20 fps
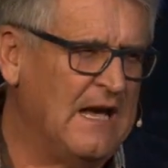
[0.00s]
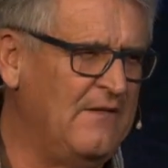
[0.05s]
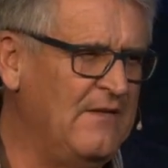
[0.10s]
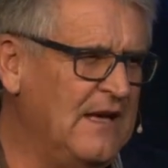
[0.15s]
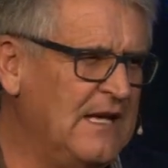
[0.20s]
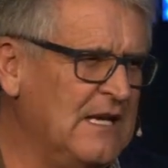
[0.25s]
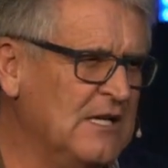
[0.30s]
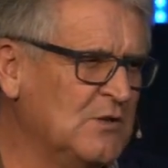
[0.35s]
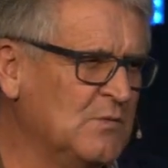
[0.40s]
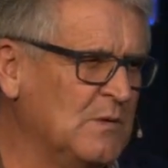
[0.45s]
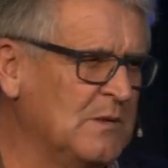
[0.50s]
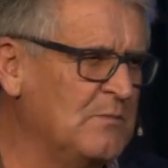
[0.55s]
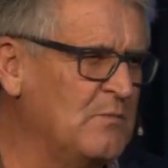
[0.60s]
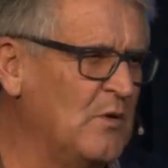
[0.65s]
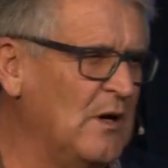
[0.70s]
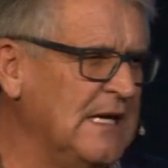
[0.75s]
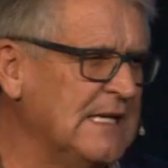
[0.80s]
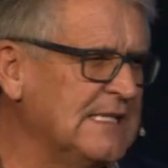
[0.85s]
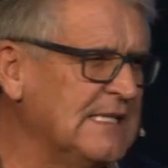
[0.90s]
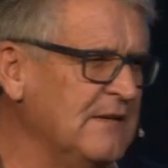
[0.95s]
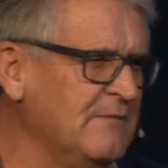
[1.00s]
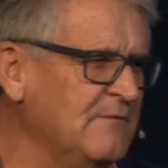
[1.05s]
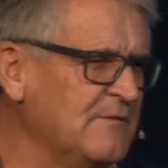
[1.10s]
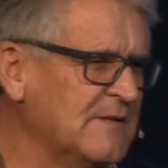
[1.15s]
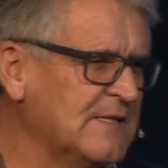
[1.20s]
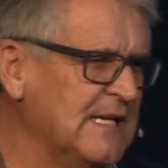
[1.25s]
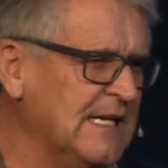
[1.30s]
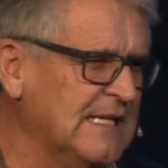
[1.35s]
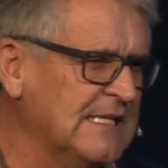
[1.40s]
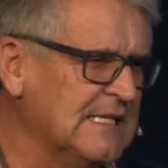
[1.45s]
And that is what Bryce
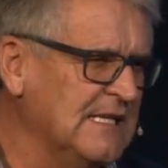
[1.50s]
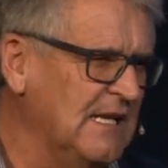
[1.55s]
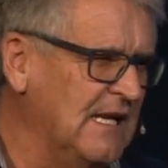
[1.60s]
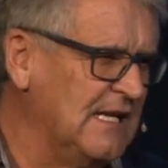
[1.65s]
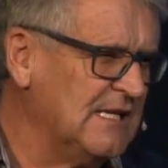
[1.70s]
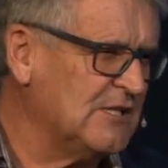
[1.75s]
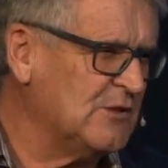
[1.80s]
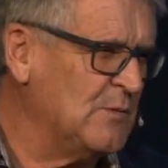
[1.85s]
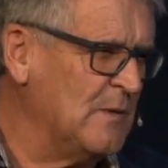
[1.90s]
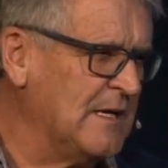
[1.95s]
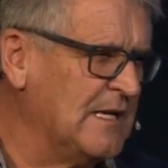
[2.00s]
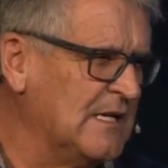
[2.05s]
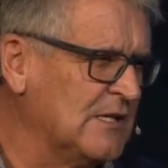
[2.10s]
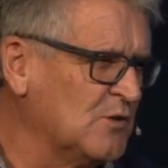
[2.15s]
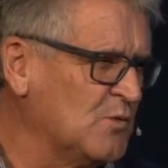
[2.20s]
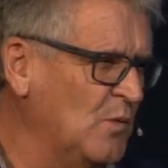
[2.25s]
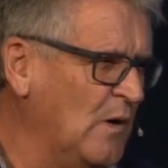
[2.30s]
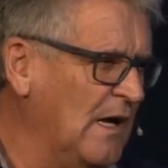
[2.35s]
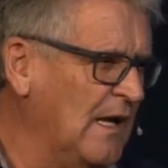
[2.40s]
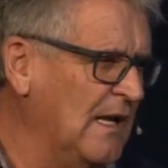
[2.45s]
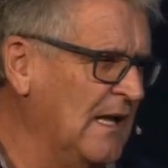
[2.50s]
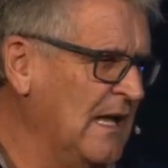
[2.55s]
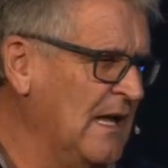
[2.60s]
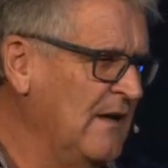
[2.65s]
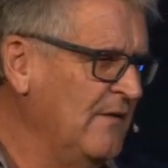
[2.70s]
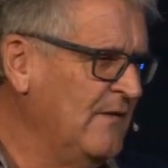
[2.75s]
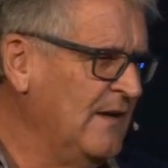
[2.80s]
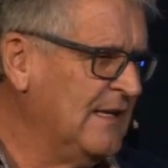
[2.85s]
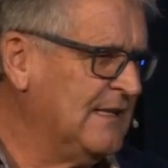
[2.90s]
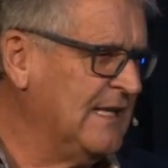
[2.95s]
emphasized last week as well,
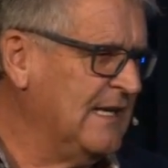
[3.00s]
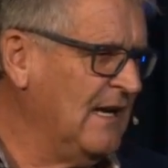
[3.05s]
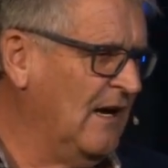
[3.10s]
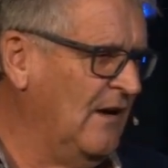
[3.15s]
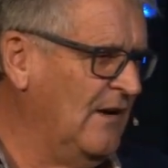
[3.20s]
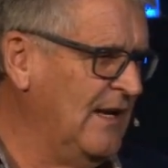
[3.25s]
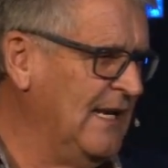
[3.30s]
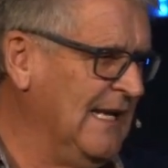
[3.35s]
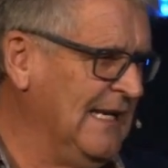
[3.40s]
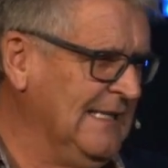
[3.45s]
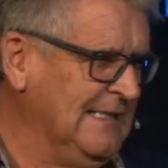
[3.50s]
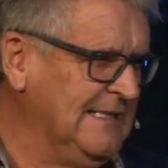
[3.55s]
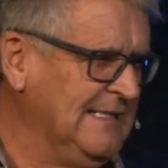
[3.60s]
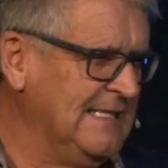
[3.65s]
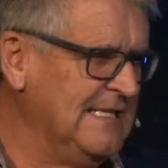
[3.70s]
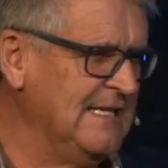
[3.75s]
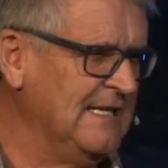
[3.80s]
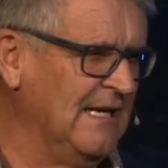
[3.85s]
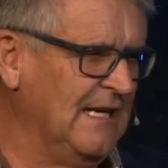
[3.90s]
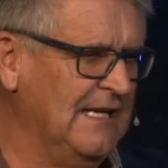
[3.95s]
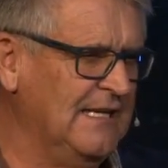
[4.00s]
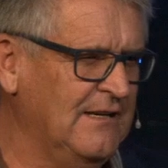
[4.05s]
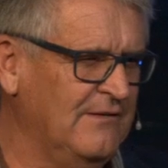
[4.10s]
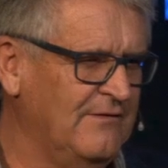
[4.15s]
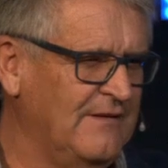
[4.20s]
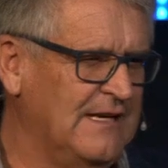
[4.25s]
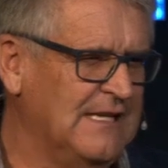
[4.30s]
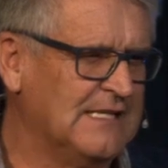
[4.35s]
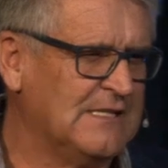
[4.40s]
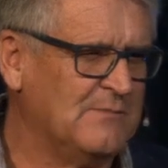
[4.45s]
that there are 99
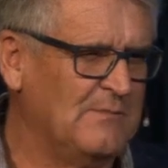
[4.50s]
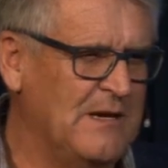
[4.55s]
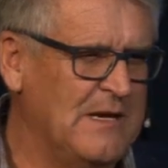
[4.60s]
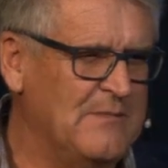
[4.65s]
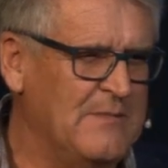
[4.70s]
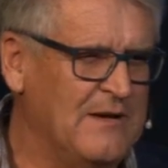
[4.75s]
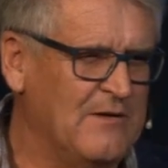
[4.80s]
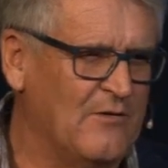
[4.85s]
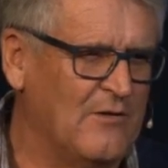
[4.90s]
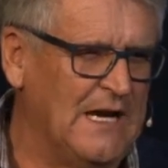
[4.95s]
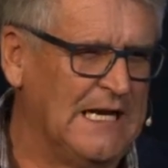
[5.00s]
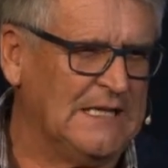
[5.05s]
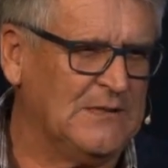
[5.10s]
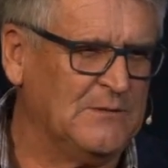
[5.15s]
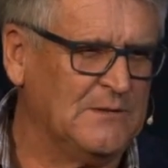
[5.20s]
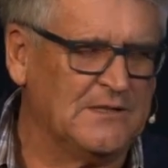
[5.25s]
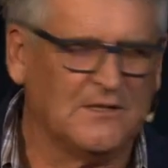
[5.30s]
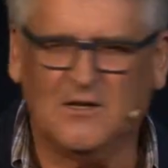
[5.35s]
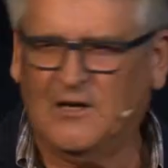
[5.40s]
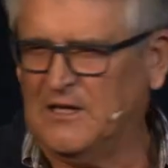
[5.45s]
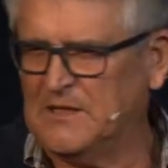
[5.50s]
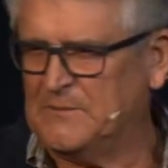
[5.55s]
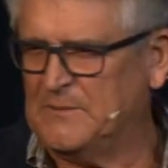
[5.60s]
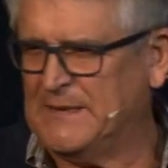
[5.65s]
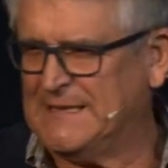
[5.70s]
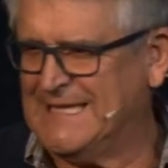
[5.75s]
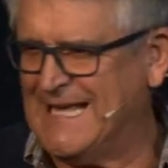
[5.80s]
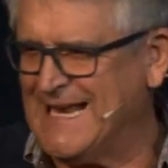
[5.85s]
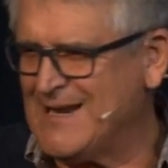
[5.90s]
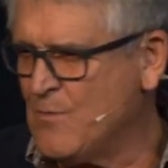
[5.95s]
of us maybe right with God,
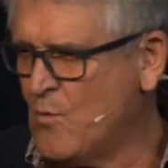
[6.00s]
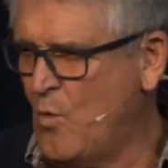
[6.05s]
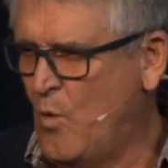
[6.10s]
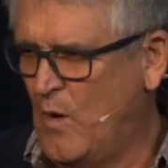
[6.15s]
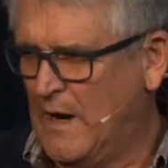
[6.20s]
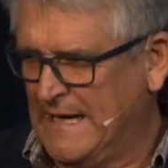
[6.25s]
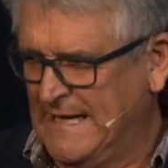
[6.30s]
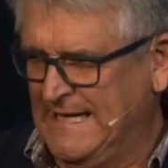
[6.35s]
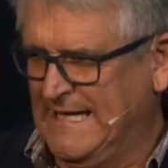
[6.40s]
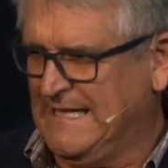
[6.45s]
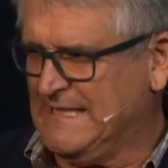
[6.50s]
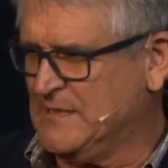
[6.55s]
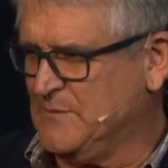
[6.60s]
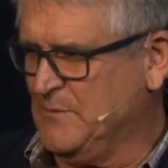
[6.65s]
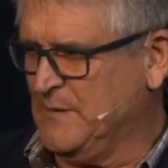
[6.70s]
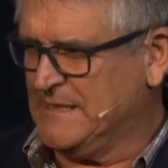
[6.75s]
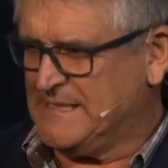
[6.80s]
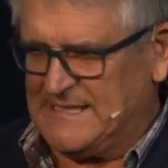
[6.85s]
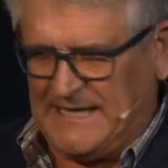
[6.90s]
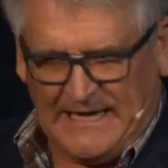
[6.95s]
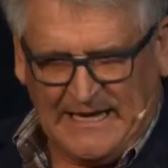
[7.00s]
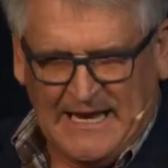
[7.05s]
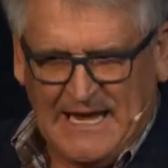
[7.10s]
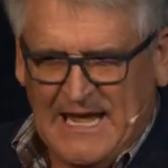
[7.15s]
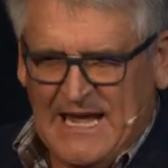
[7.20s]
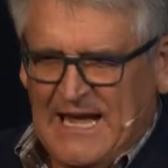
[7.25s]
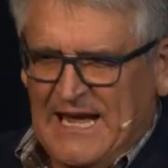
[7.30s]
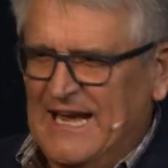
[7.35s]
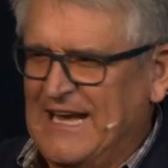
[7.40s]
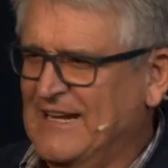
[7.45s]
but that one that's missing,
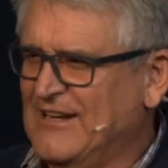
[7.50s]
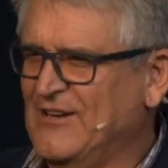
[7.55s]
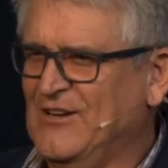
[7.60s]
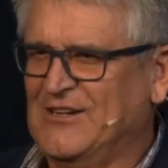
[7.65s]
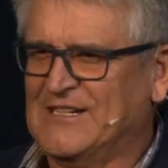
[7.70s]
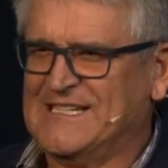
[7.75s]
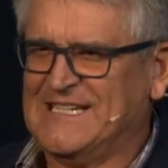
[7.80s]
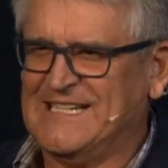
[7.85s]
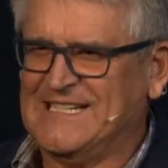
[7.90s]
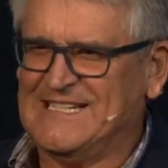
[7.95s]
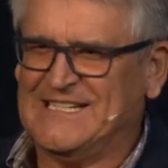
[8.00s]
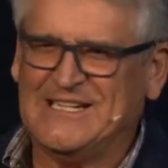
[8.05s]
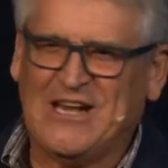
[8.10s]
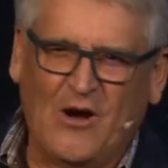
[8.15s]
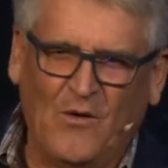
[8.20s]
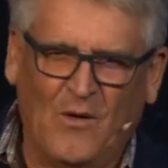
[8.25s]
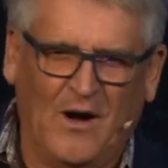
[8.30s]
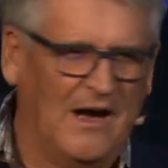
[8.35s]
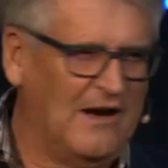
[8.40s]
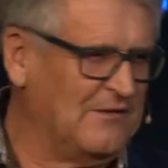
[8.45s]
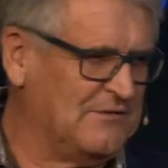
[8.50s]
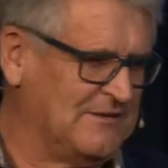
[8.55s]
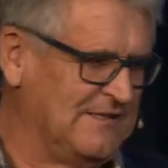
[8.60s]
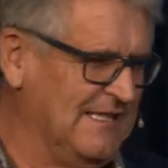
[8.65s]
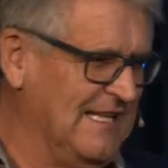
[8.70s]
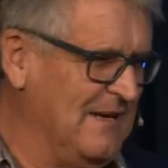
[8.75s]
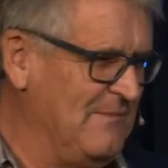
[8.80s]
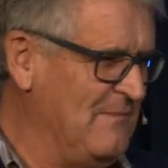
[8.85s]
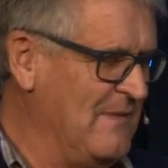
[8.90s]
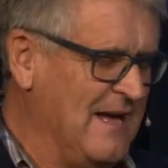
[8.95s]
and God says, go after
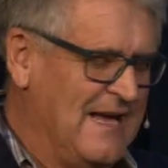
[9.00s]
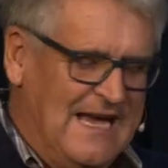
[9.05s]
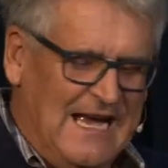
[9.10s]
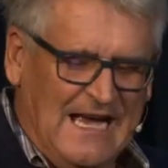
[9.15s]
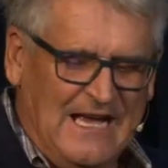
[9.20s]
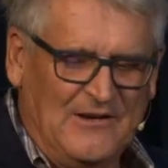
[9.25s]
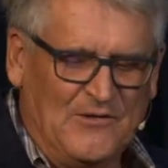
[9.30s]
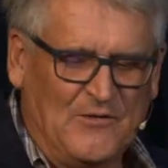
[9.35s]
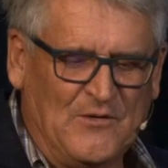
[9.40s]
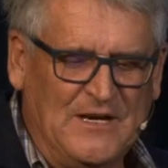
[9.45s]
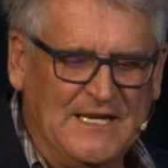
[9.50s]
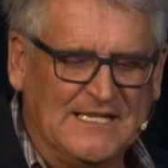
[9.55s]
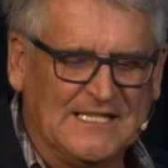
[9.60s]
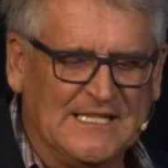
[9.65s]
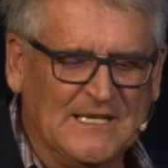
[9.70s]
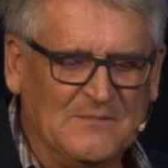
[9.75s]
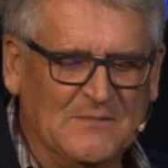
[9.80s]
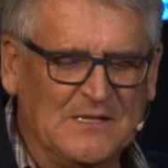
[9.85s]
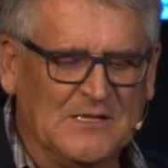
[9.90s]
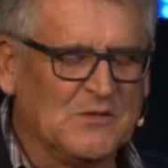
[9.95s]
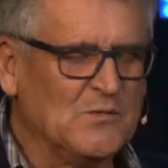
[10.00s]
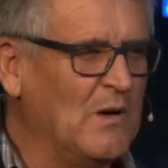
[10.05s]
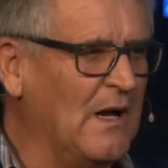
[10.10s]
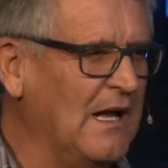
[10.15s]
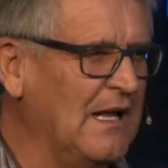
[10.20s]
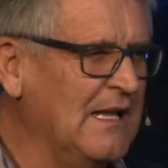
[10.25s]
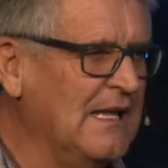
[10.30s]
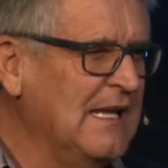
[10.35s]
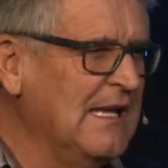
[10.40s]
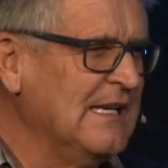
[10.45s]
them and reach them as
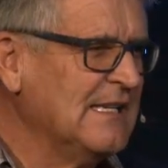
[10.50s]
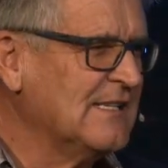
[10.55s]
well.